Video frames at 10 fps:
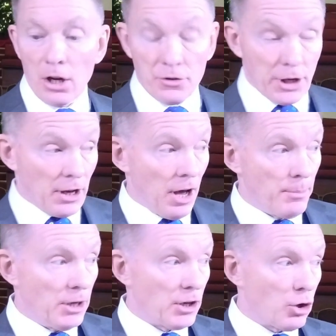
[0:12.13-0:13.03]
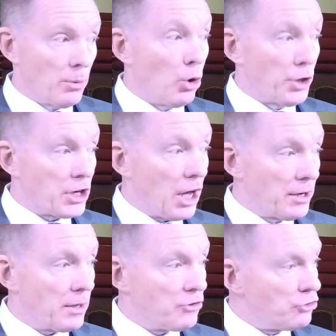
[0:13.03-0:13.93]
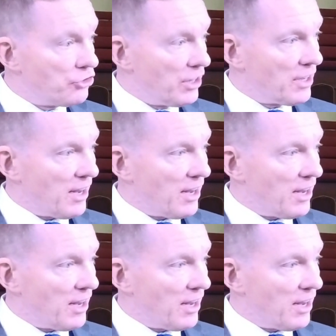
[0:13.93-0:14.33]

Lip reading: The climate economy, or did you say the